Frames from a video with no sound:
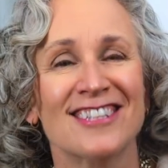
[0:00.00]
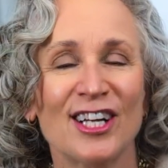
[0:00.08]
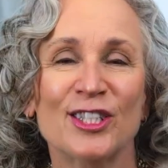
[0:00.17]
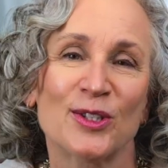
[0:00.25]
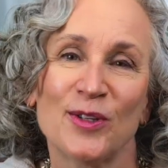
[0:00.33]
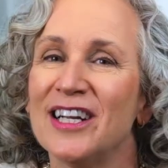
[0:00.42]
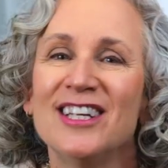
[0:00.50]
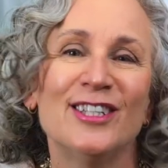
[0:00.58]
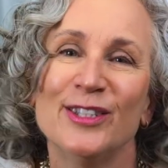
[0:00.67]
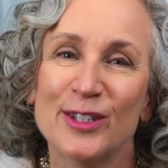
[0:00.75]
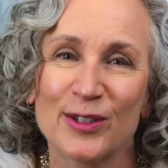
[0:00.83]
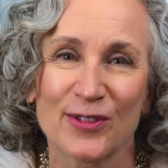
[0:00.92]
such
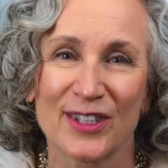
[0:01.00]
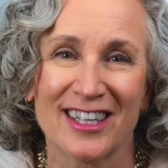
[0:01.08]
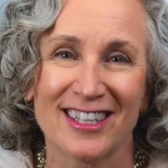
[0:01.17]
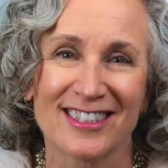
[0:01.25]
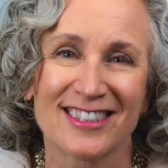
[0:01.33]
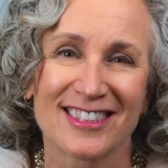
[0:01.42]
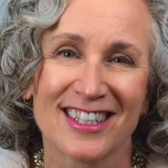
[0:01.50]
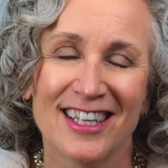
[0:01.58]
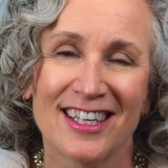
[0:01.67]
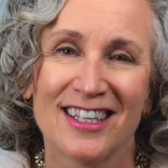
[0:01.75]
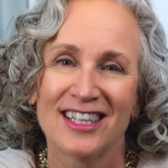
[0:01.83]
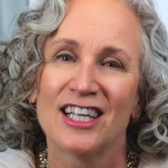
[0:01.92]
great news for us.
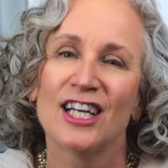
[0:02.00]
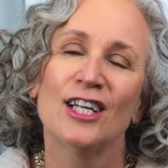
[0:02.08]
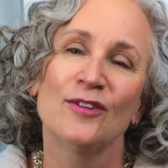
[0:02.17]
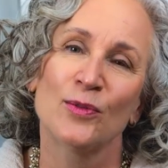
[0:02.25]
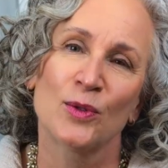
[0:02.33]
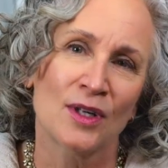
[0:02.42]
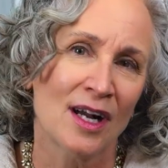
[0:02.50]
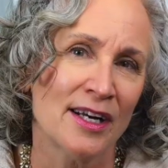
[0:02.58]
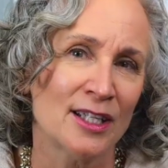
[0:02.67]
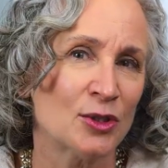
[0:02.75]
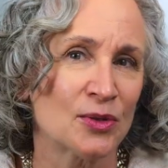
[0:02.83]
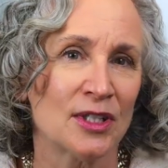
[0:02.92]
If we're on